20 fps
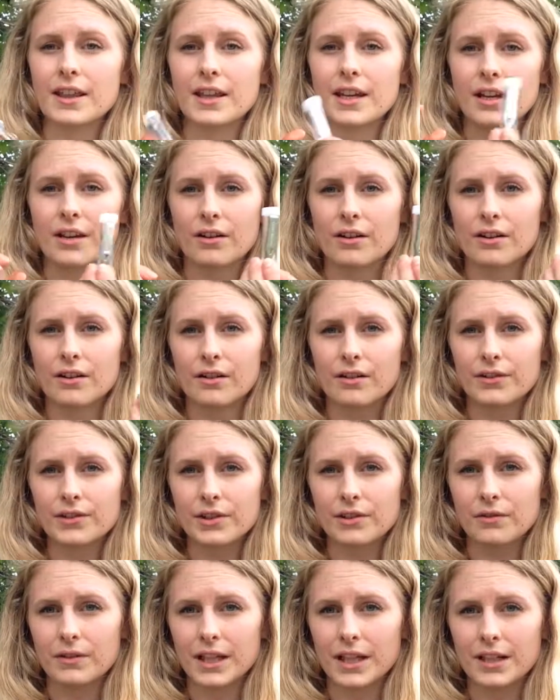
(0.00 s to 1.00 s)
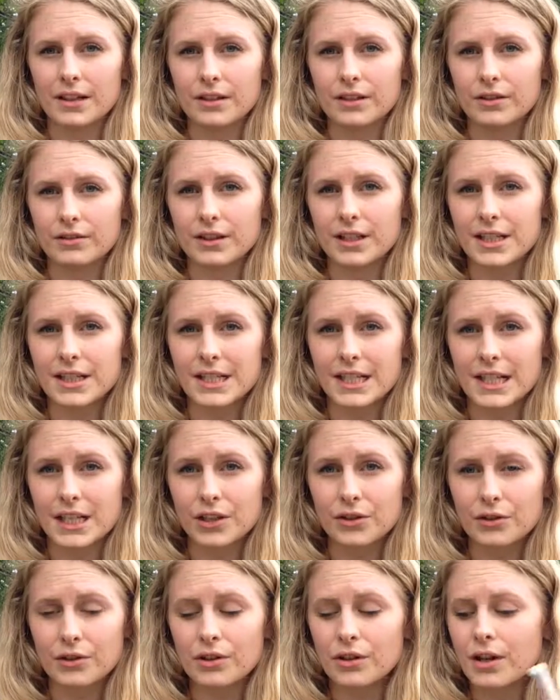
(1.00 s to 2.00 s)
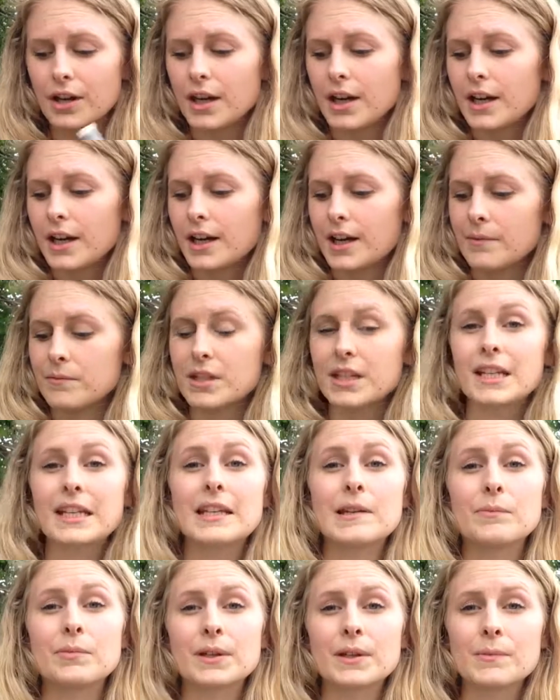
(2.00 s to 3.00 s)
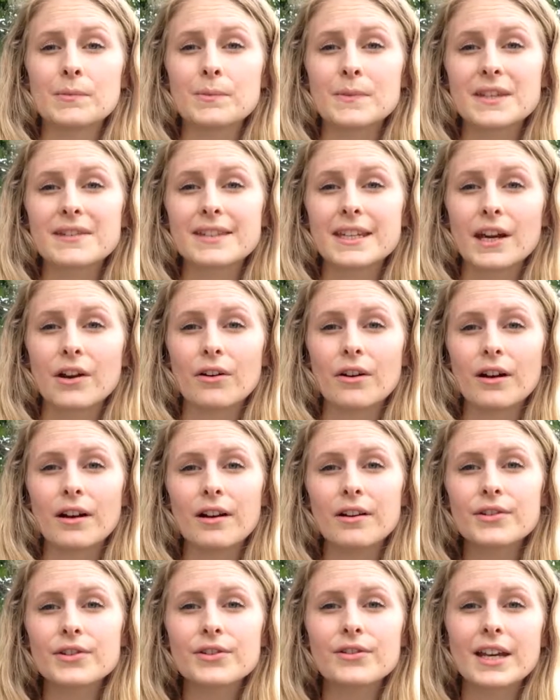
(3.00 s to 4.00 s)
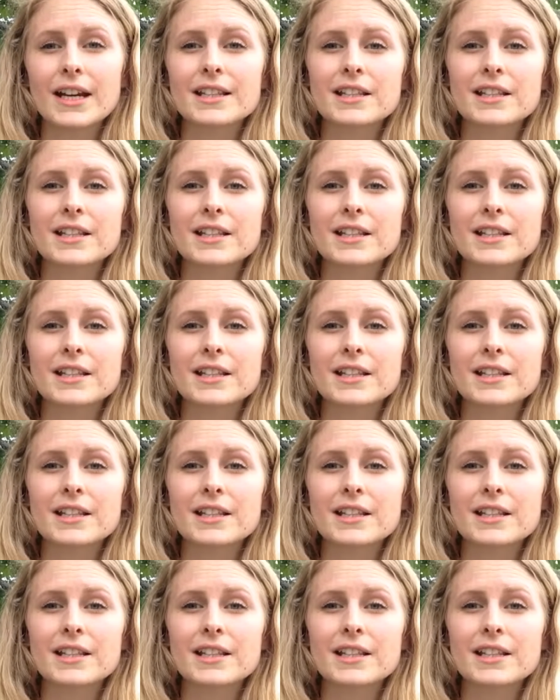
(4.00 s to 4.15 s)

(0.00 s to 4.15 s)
and they are also in a little container to keep them sterile.